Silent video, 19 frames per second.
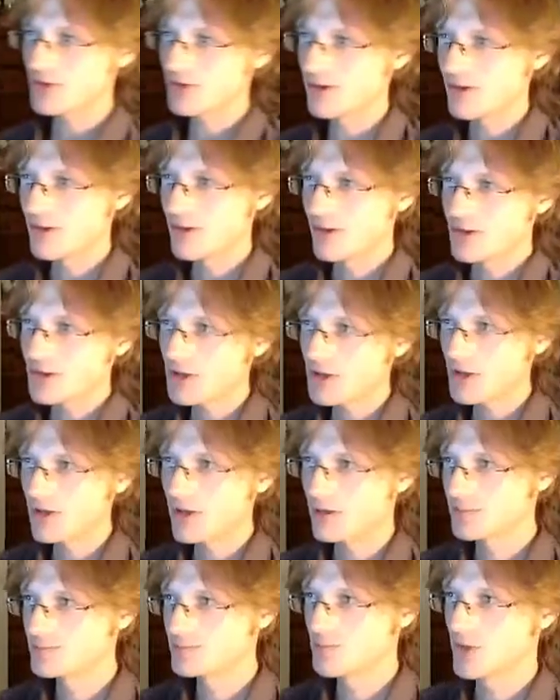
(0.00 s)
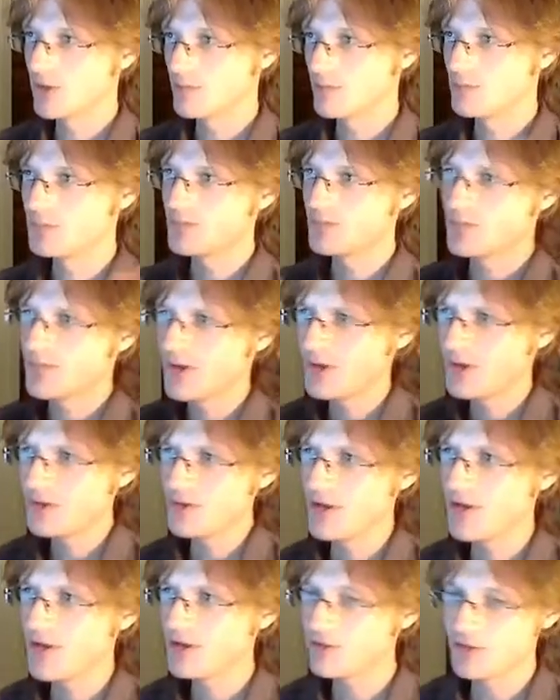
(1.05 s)
that, yeah,
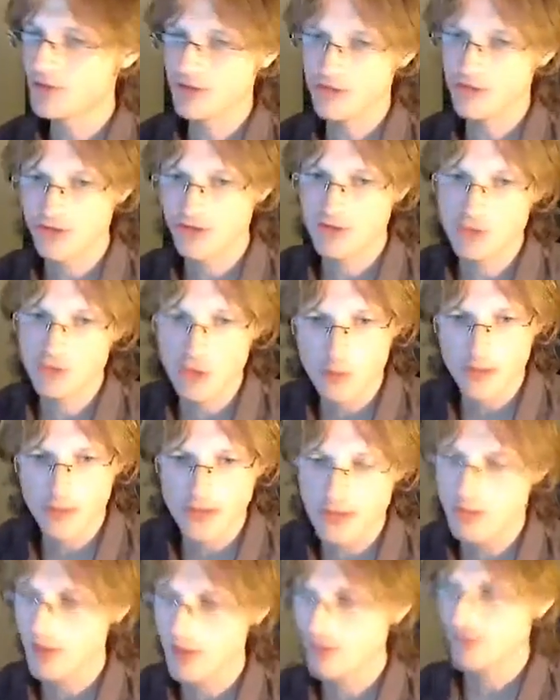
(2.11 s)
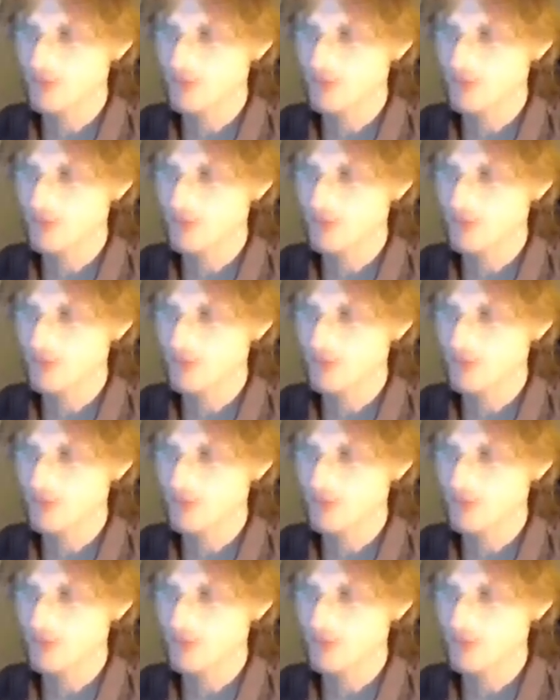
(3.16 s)
unlikely. Nobody in my